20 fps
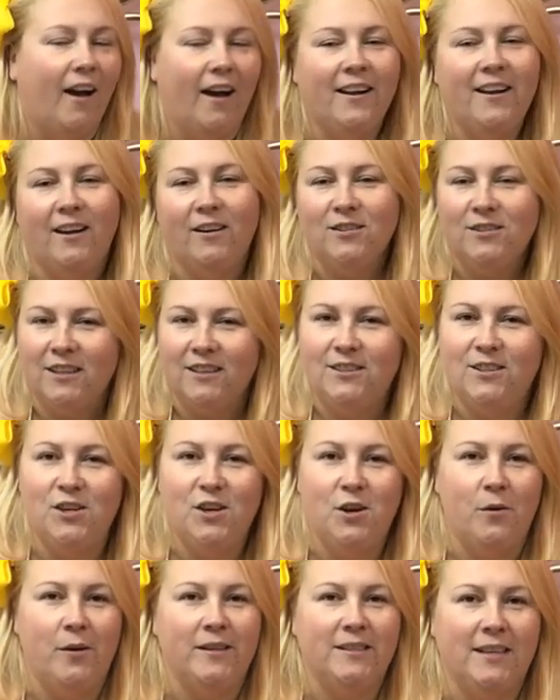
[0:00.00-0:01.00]

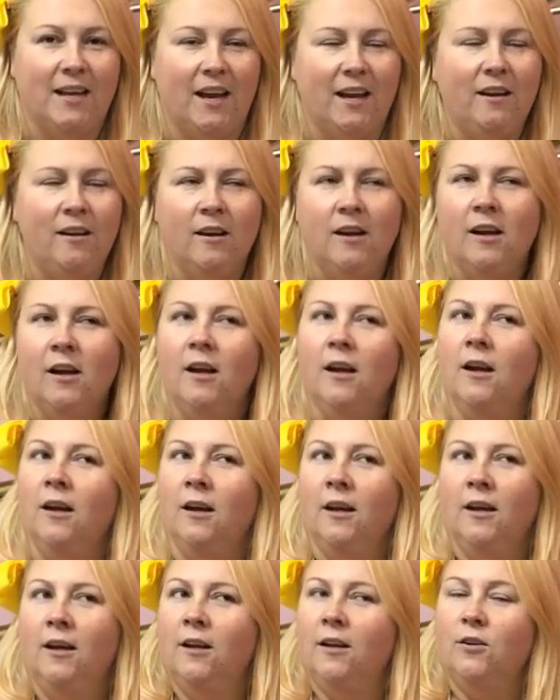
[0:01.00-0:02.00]
Adelesexyuk USA.
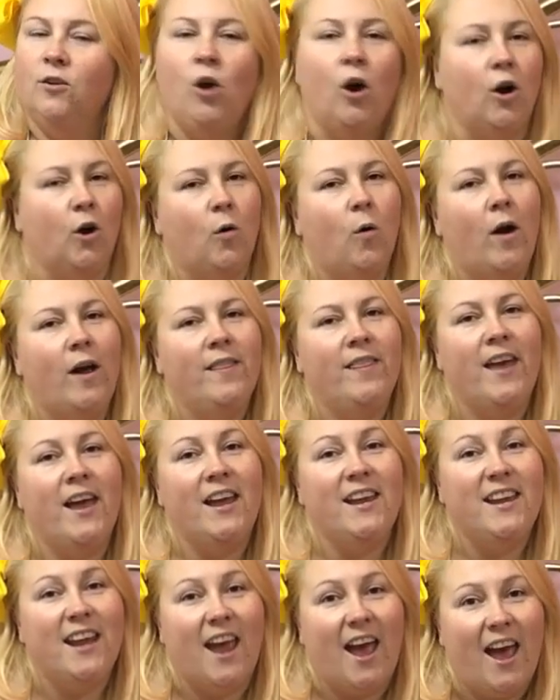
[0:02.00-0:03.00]
Not quite
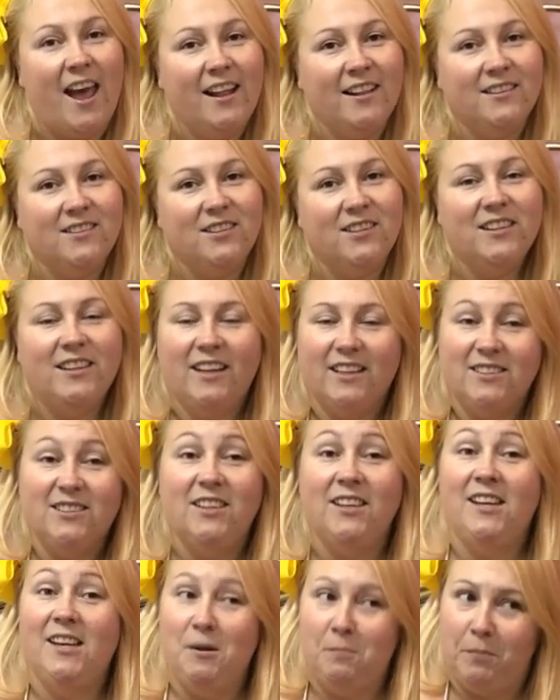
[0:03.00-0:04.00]
there yet. Let's
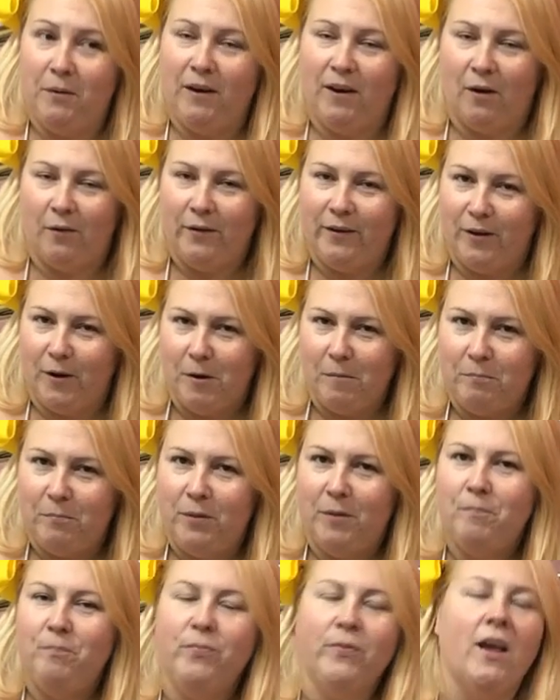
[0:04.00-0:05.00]
keep it going up.
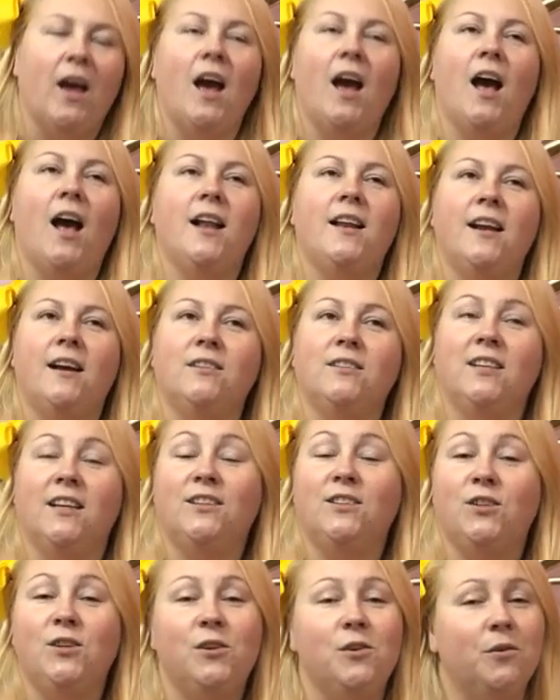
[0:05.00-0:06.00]

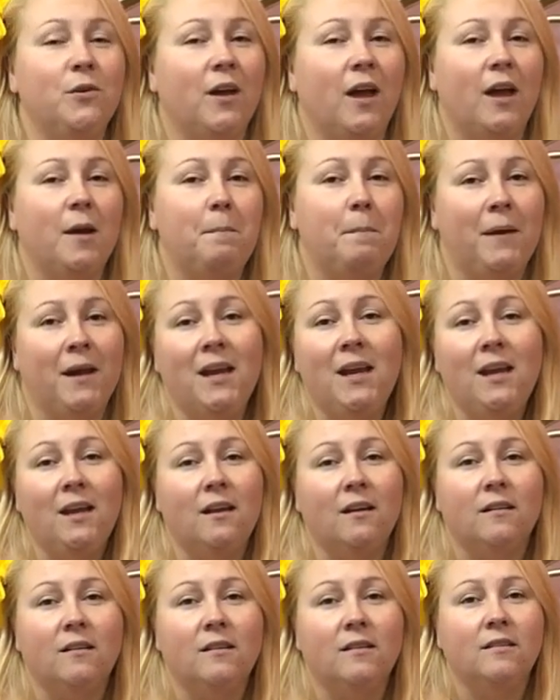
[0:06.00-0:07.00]
Adelesexyuk
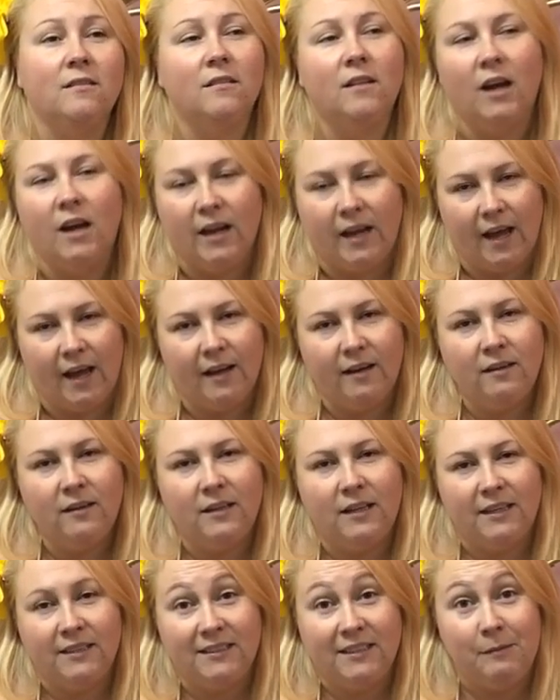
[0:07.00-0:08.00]
Pink. Again,
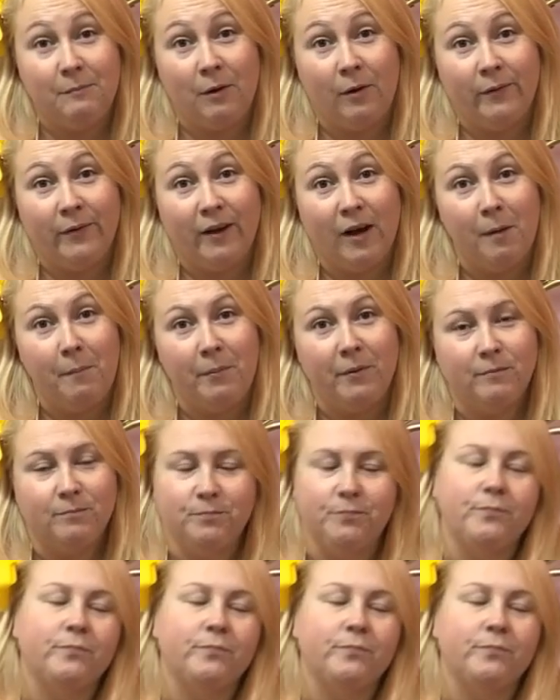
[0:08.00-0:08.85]
let's keep going up.